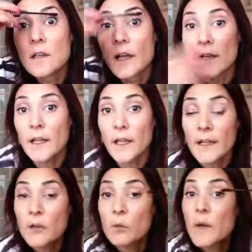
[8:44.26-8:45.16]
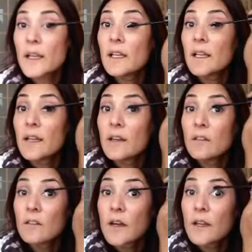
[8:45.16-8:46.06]
And I like wiggling it
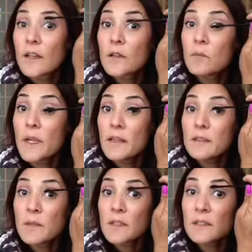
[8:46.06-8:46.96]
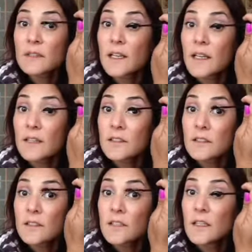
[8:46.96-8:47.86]
right at the base because that
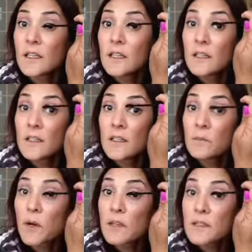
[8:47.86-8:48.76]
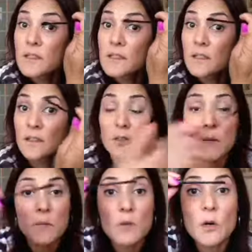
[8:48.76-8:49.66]
actually deposits a little
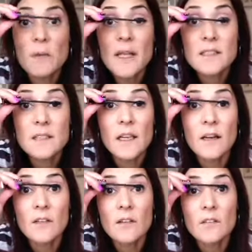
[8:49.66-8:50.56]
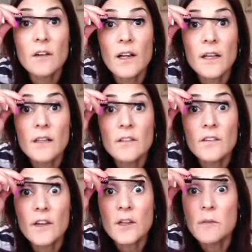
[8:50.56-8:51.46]
bit more mascara right at the
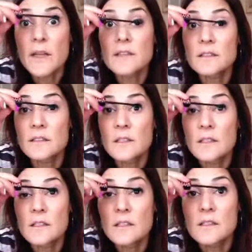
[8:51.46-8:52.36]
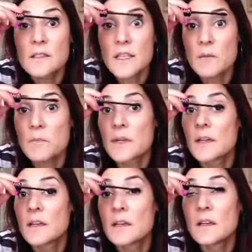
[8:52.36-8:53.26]
very base, and then you can skip
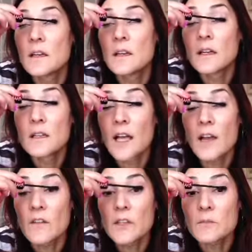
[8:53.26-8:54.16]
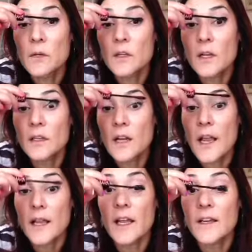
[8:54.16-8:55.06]
having to put on an
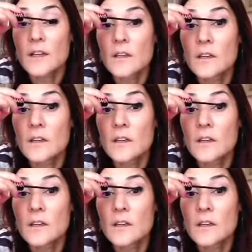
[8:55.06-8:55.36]
eyeliner.